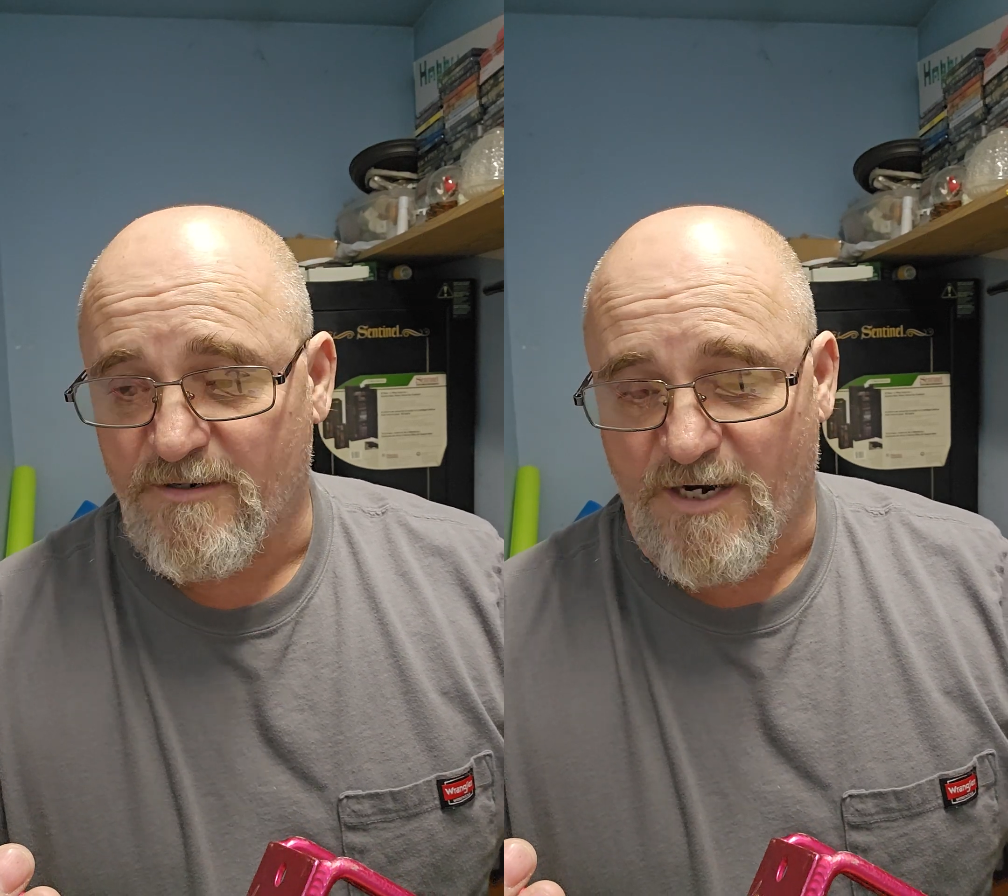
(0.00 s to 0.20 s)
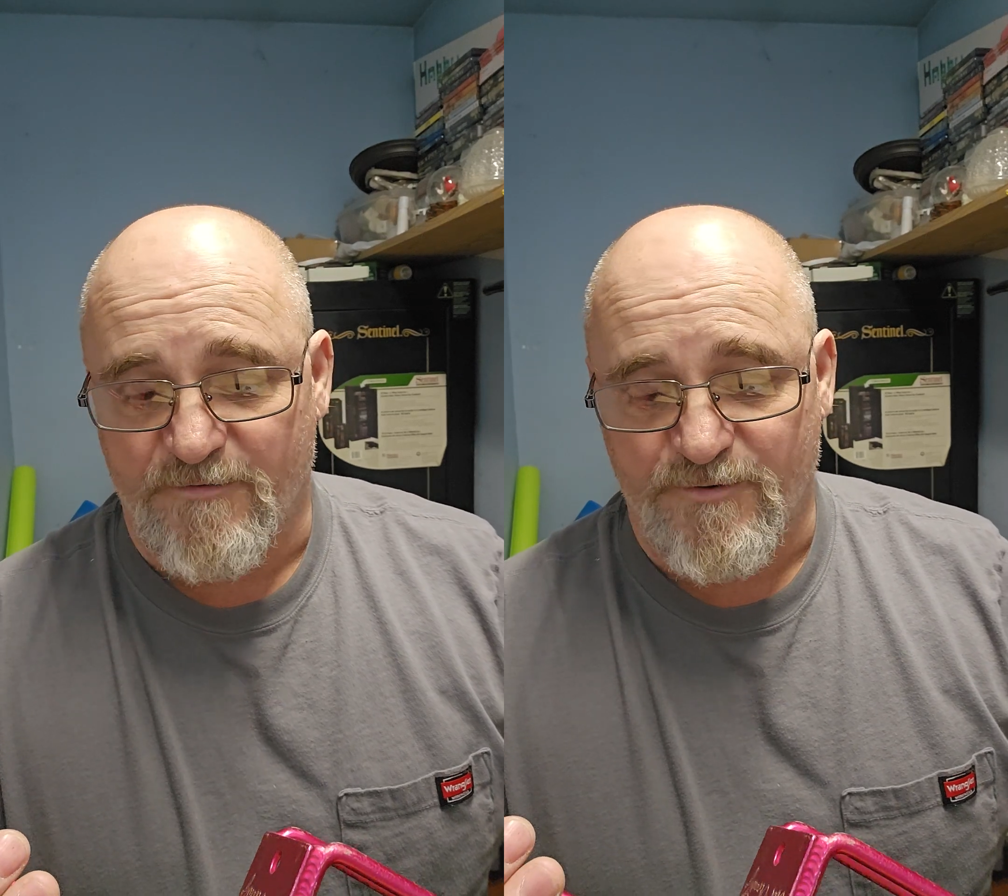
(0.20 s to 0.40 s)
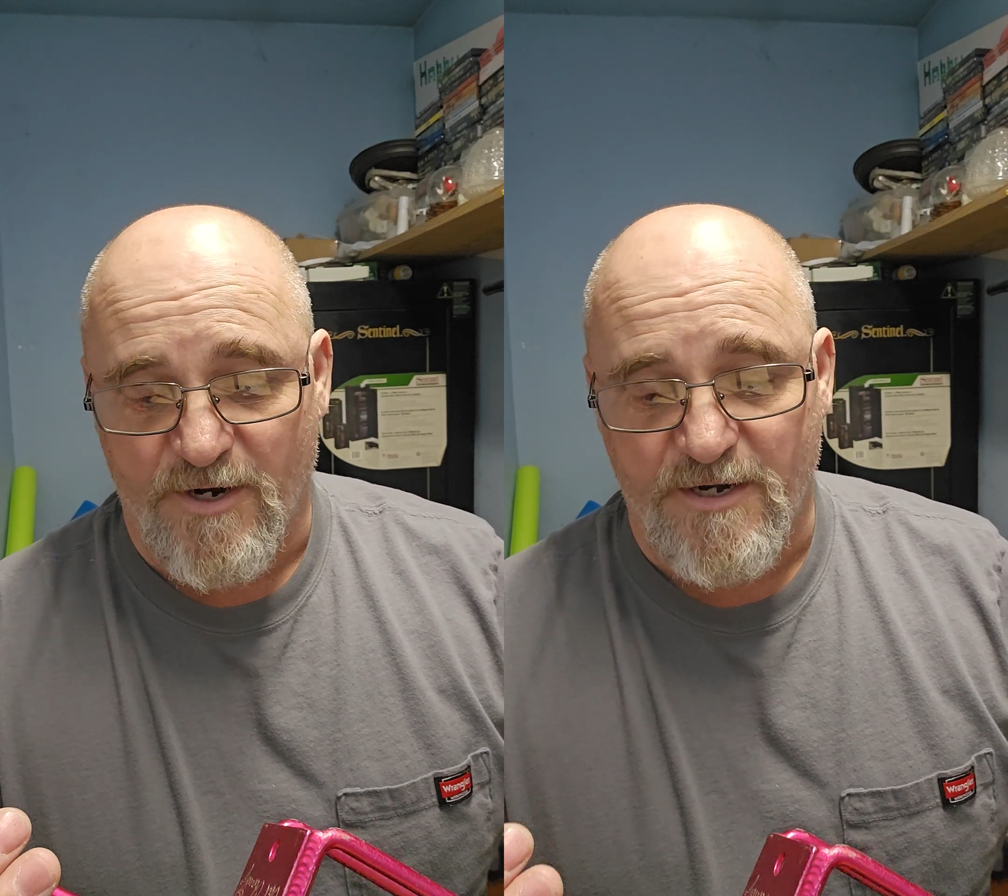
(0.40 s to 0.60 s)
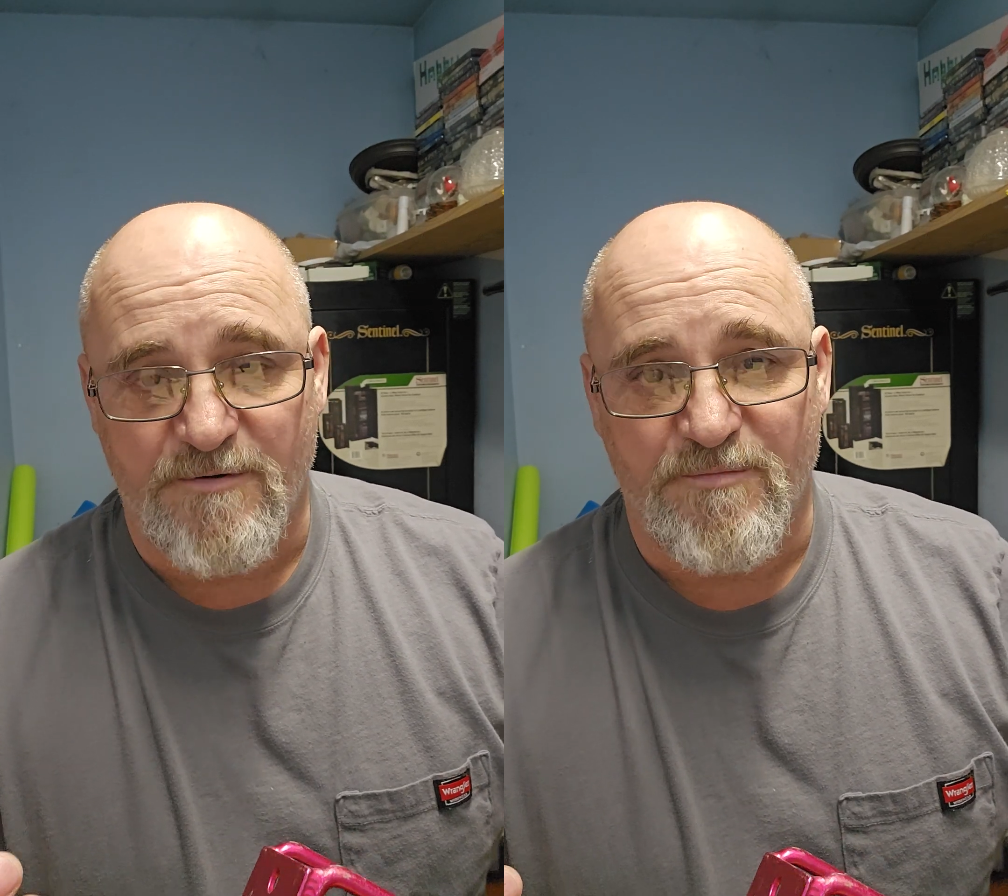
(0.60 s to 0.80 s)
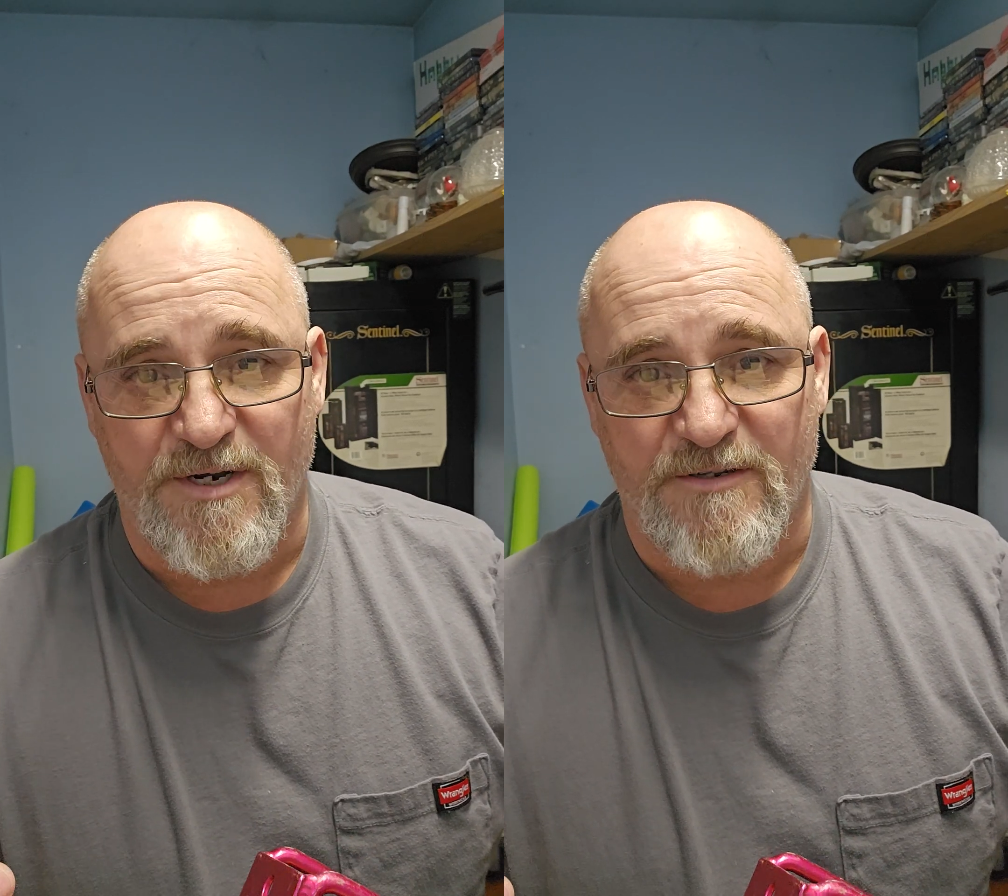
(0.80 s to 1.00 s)
I've tried to
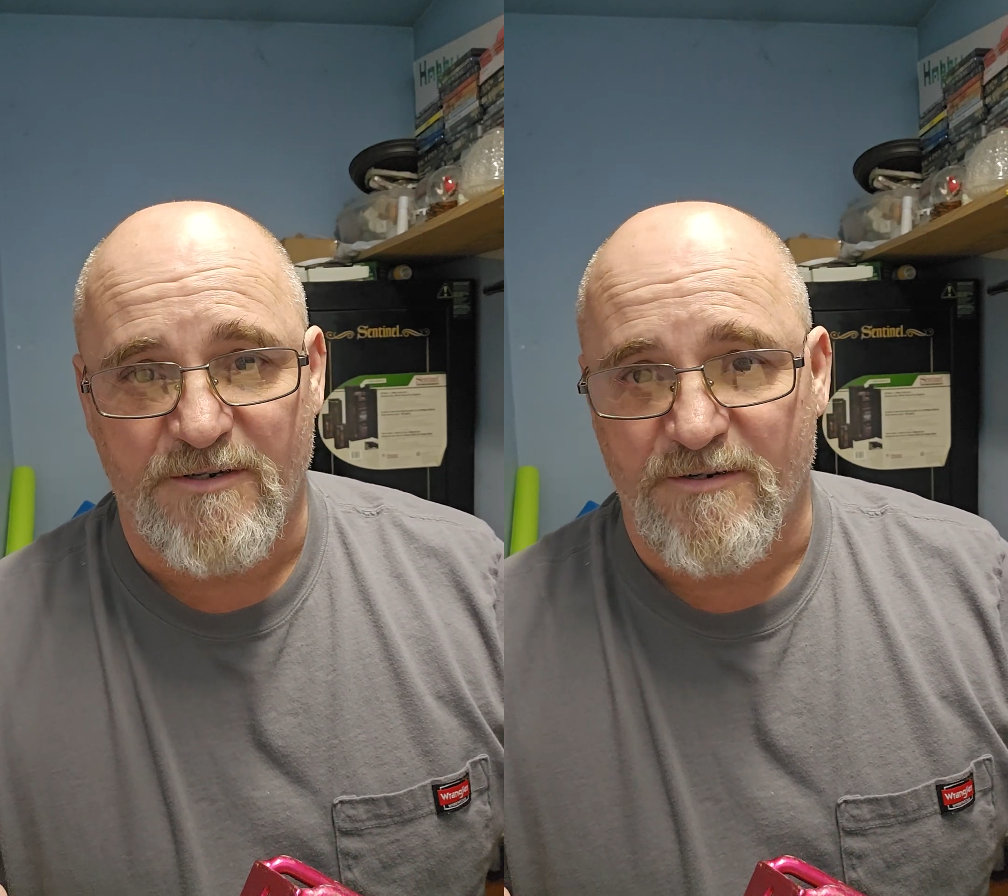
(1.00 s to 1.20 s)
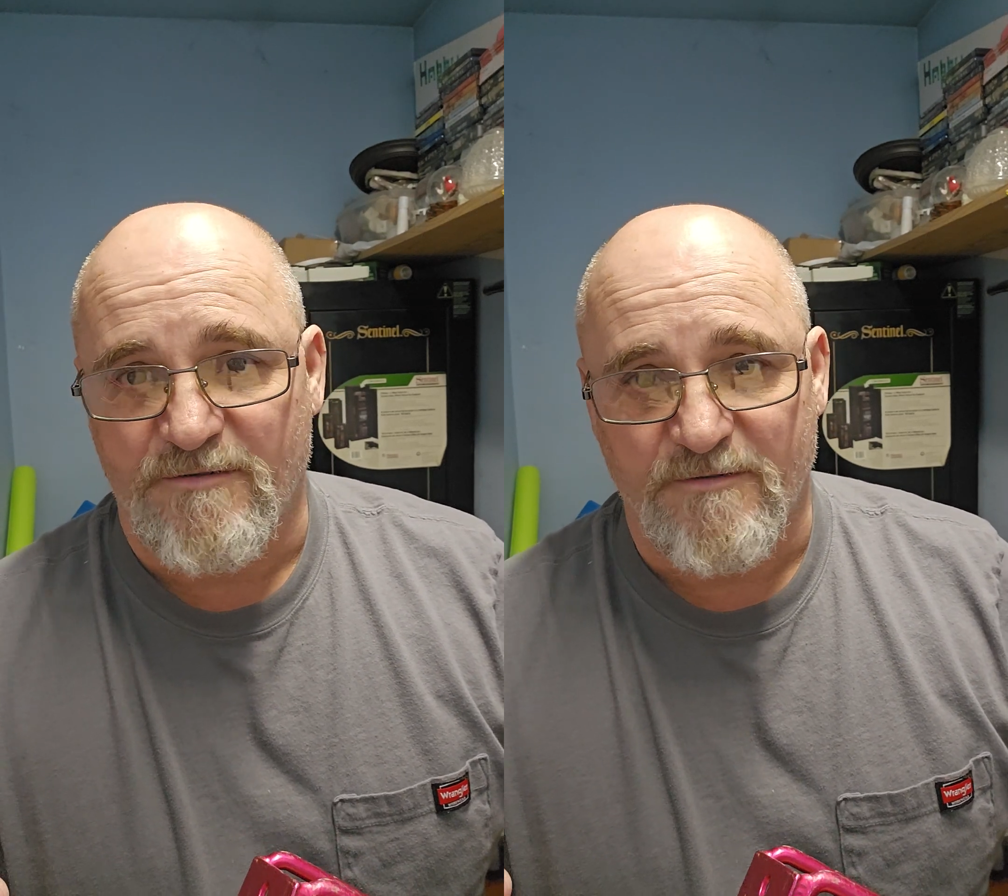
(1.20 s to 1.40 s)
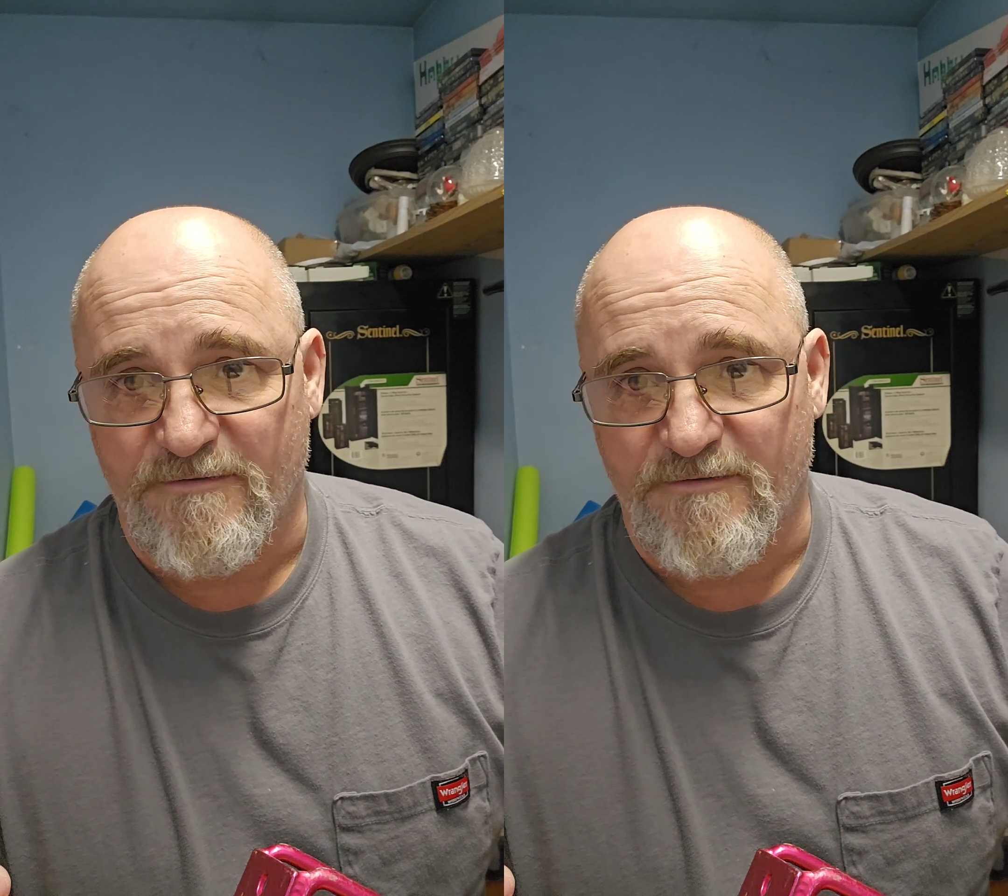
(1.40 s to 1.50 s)
bend these.